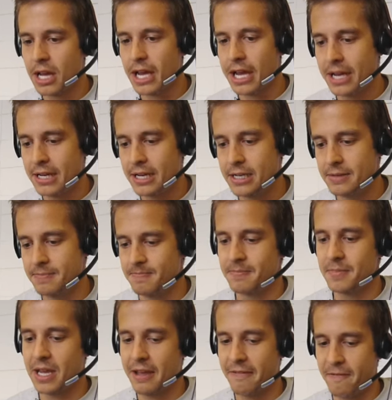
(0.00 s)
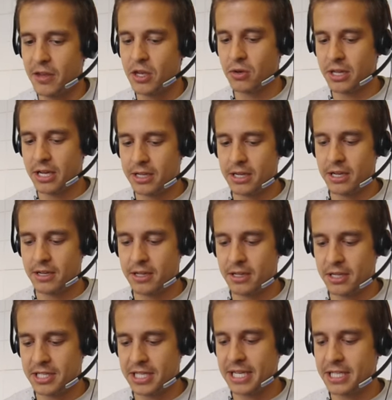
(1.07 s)
And I feel that the,
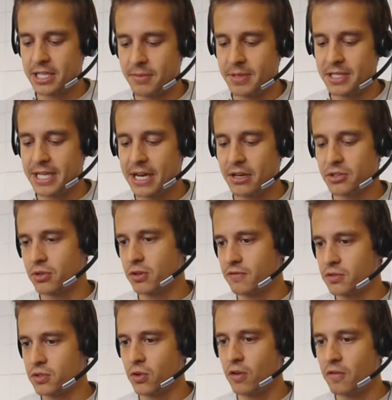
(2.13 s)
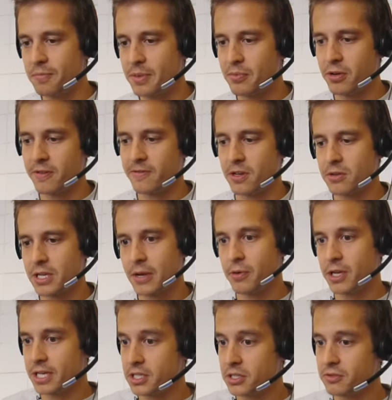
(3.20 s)
the system is now sort of solved. People have, okay,
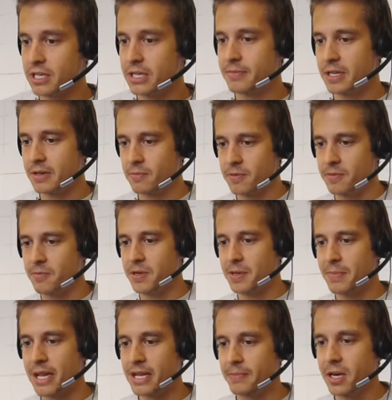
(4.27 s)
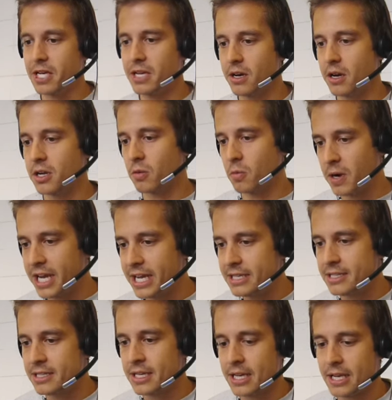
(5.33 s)
we can stream and we, we make money other
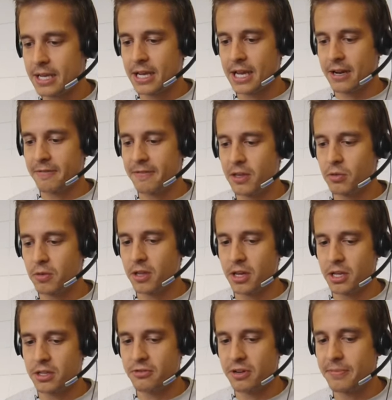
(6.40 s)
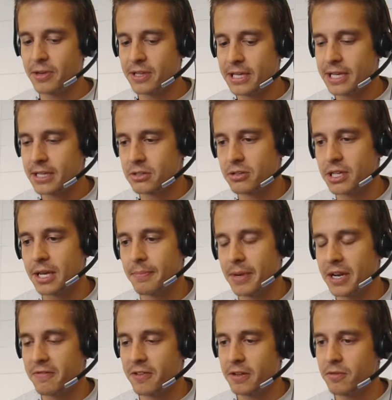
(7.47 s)
ways. And I feel uh, the 3D printing industry can
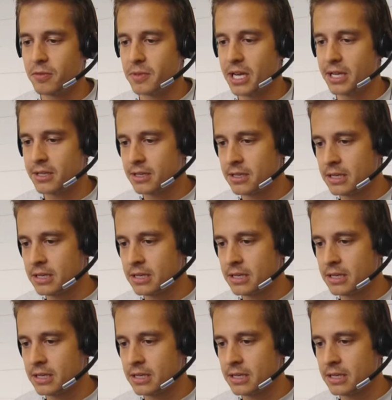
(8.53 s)
benefit from that.